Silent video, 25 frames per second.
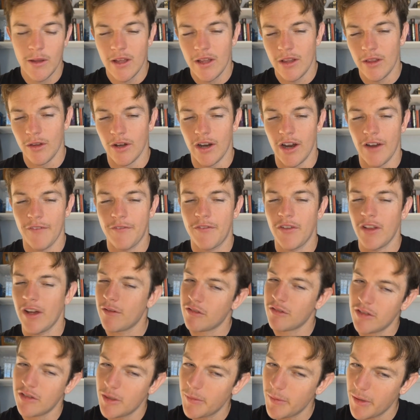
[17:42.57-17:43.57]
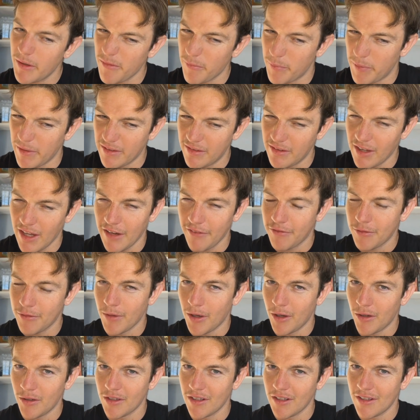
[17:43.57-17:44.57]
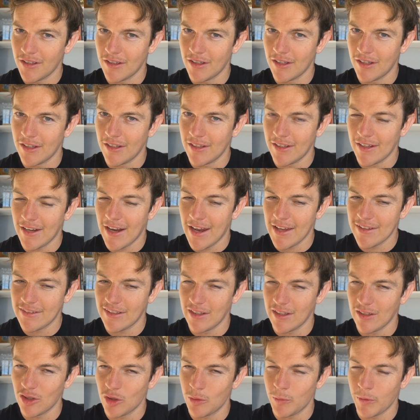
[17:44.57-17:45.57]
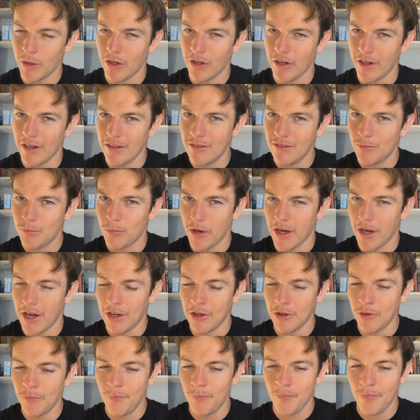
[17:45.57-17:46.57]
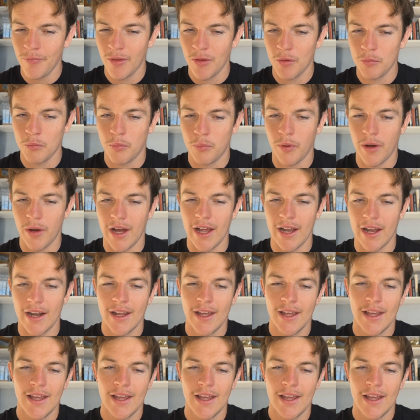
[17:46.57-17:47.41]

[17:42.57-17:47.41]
look, I feel like it was a little bit of a piss take from the SC experience, Brandon, but